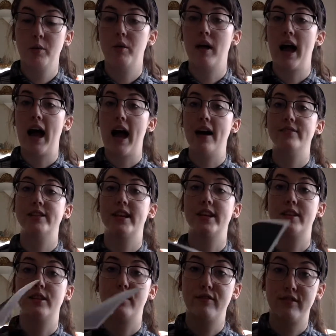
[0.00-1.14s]
will have to give
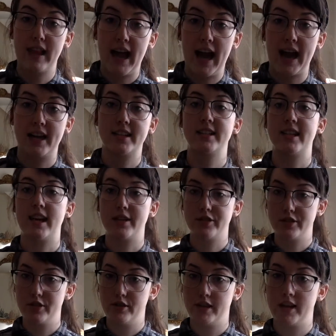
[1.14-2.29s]
their flag to that
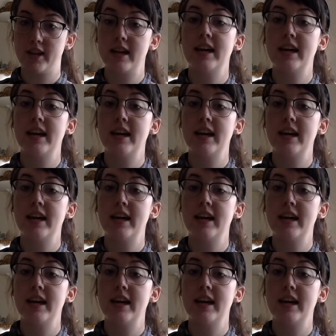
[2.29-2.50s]
student.